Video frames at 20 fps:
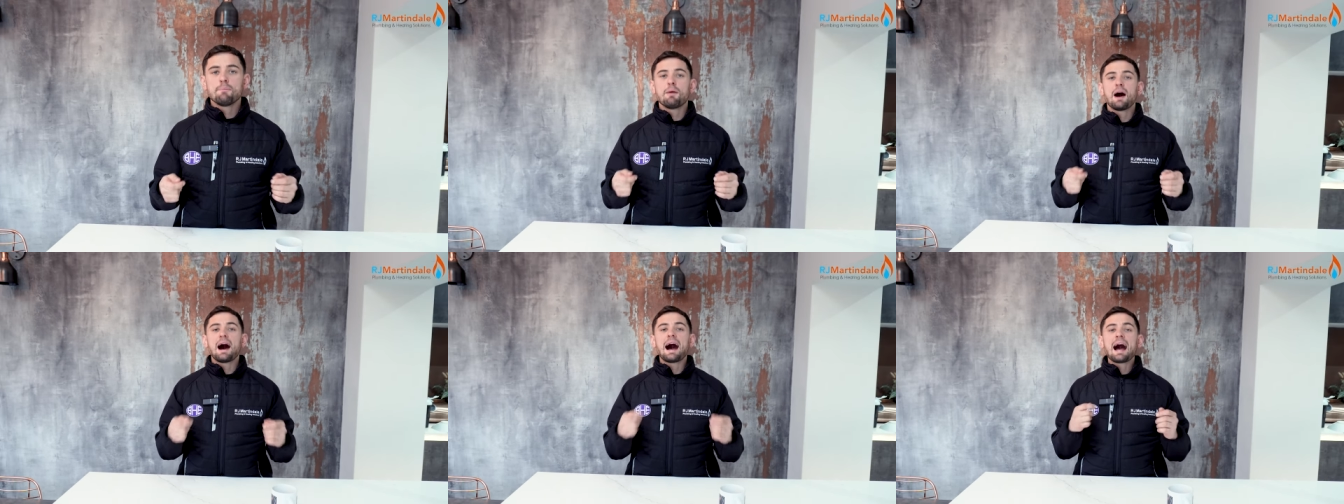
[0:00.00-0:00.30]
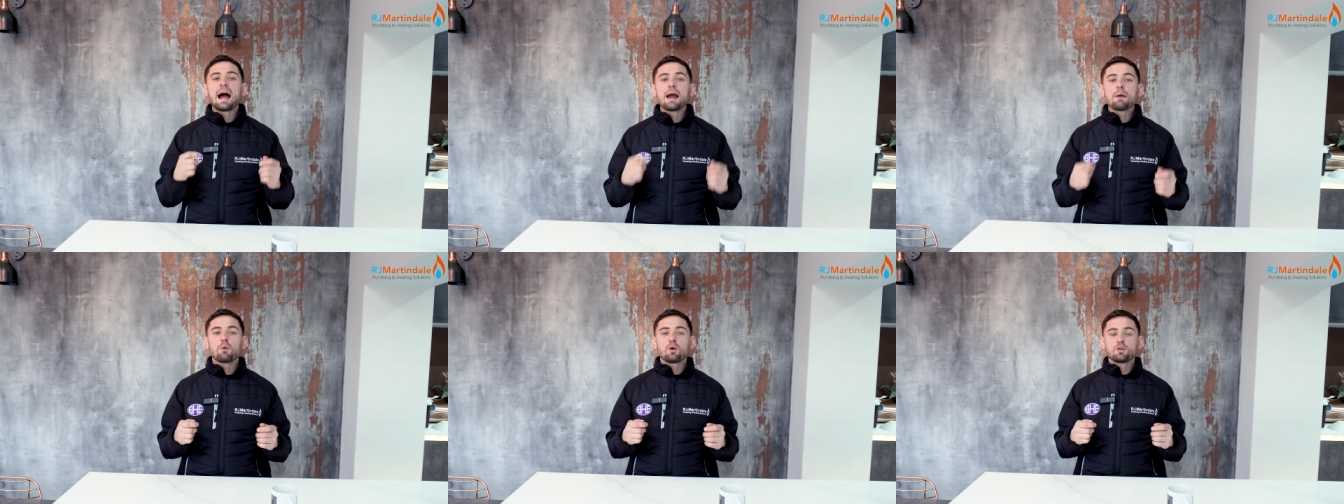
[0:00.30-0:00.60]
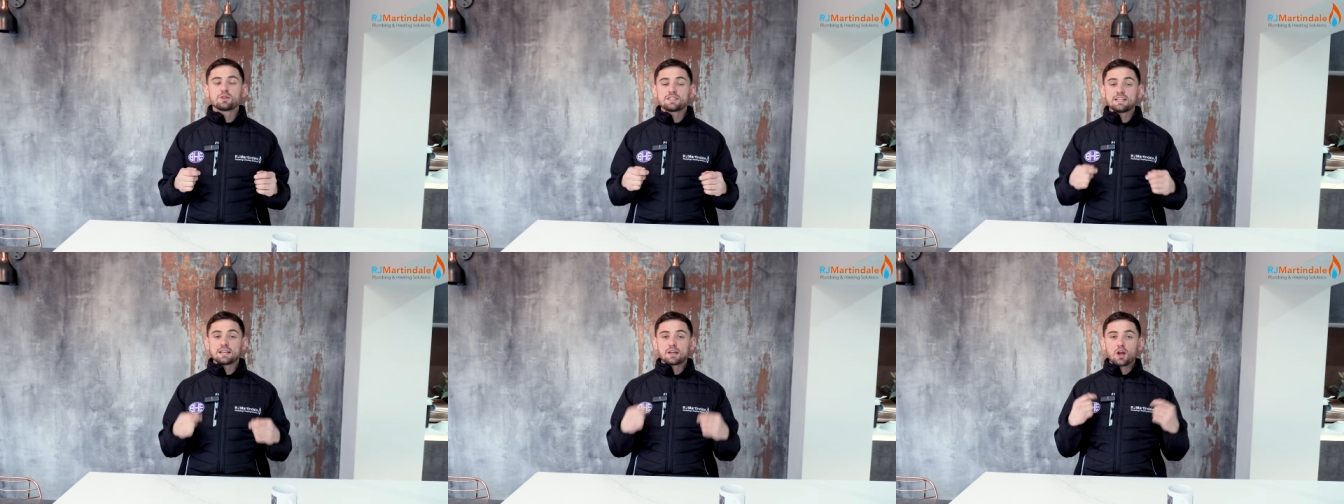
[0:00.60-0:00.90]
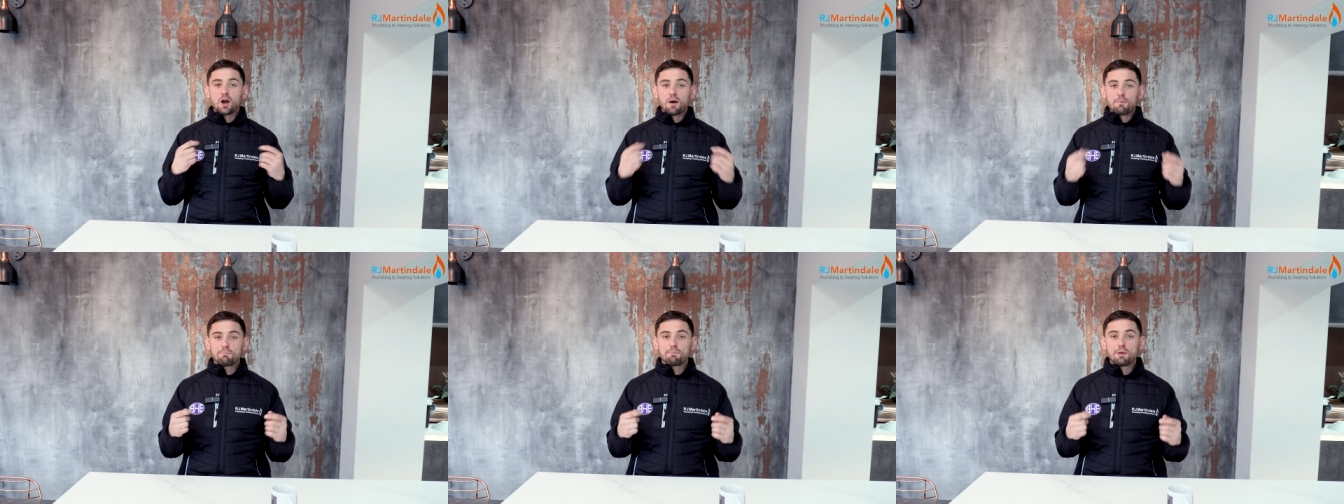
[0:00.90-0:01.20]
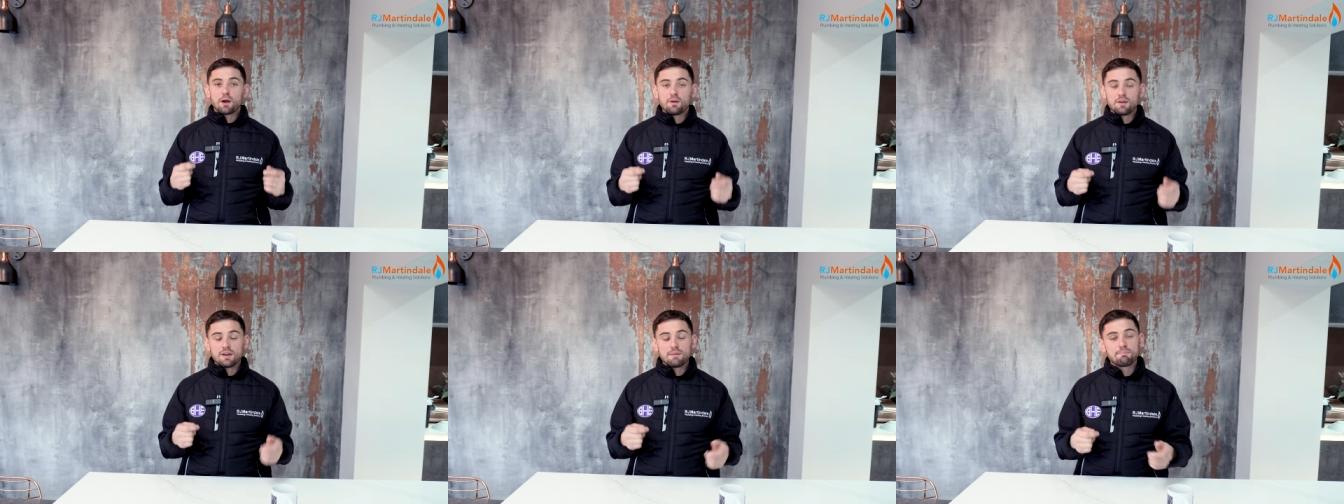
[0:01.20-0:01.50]
But I wanted
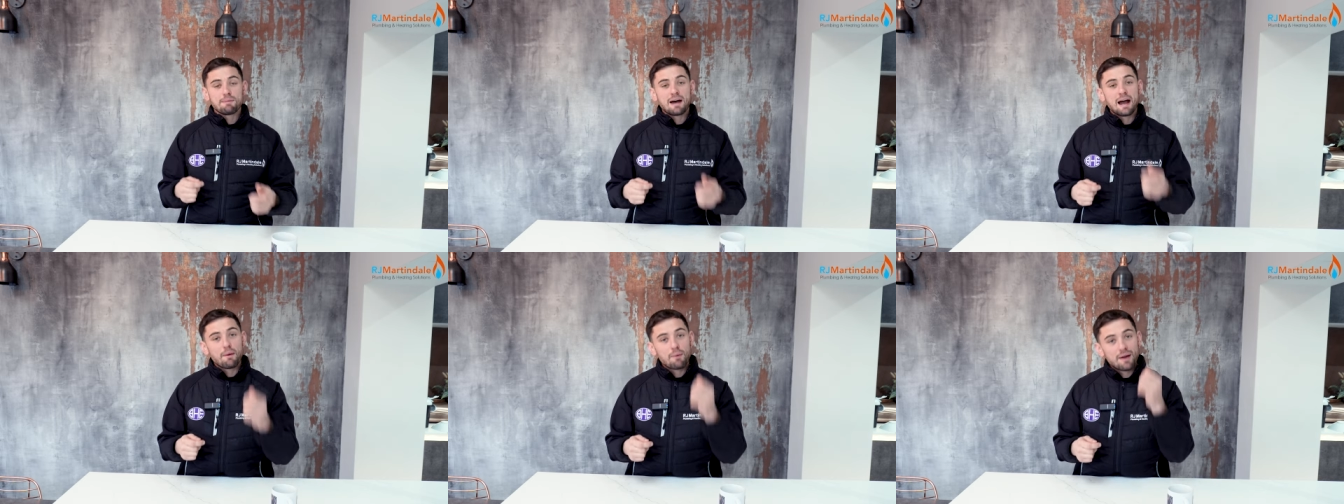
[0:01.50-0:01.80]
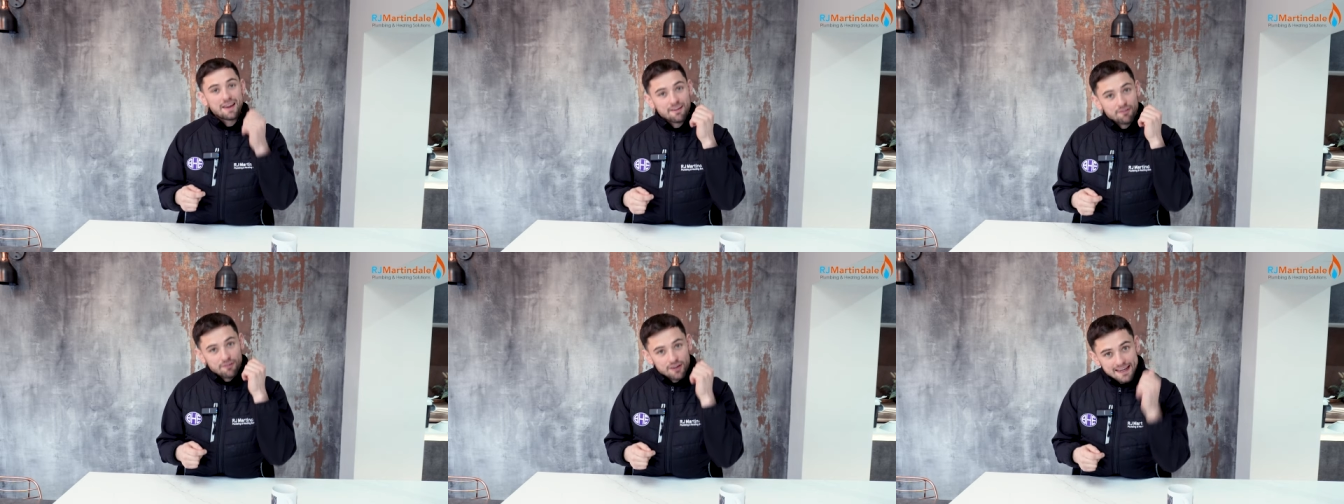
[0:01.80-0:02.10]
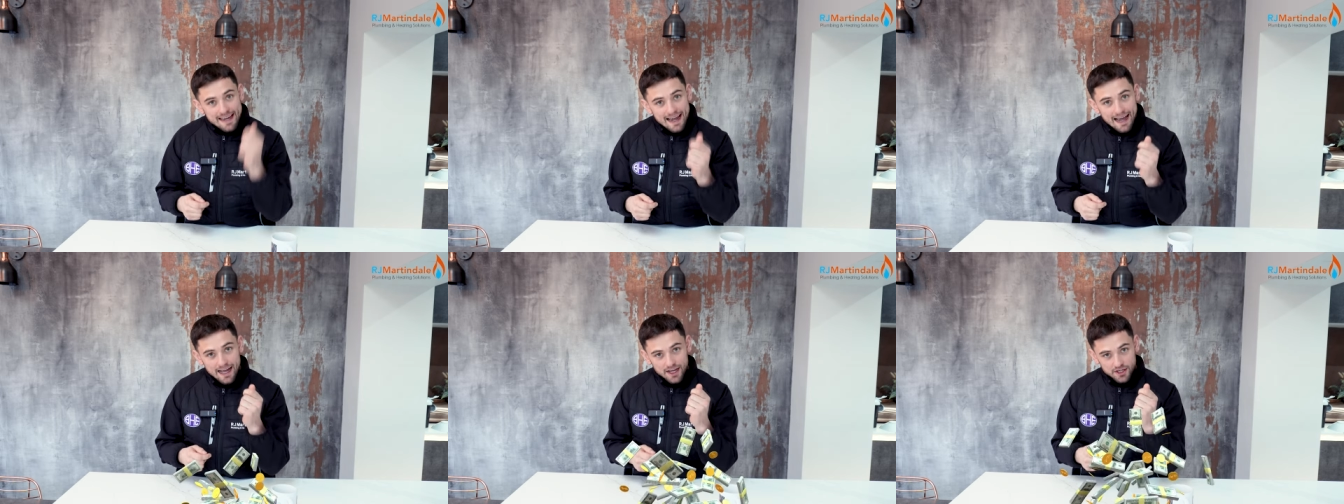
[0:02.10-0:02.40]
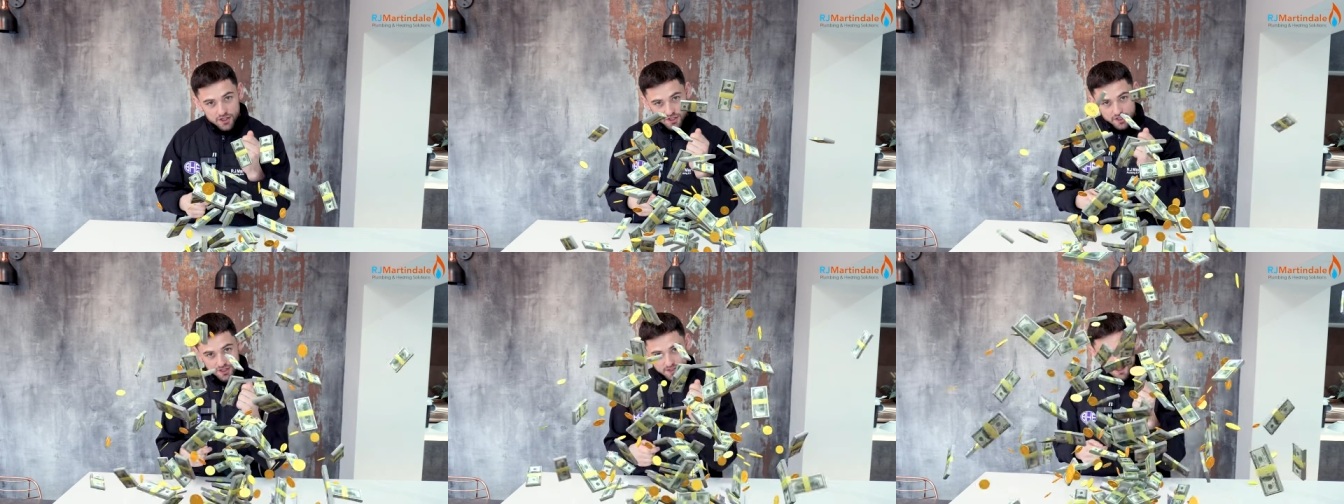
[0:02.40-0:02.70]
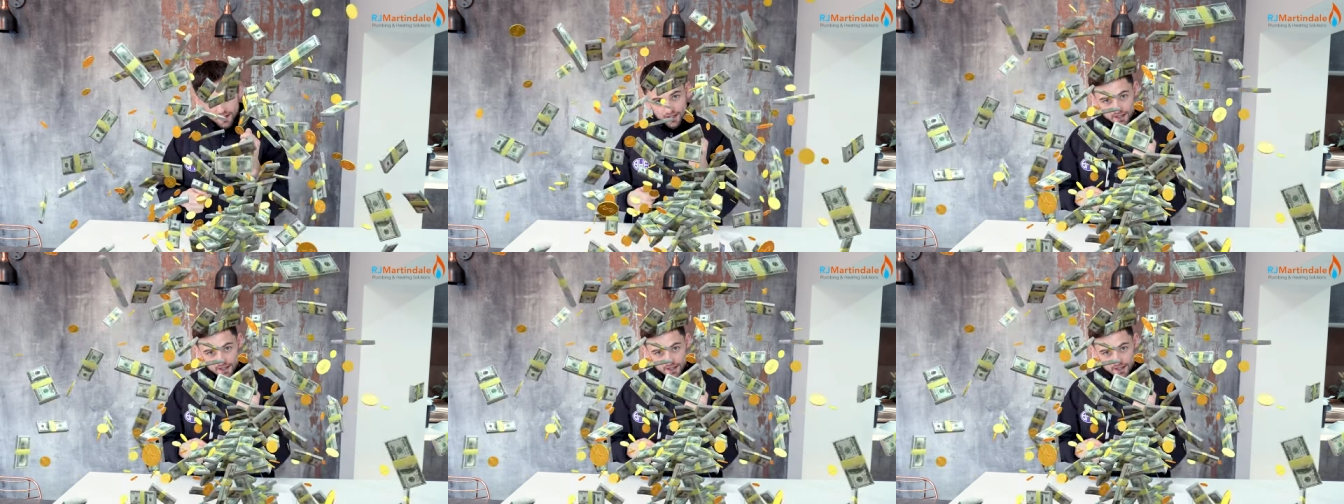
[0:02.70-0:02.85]
compounding by way of cash.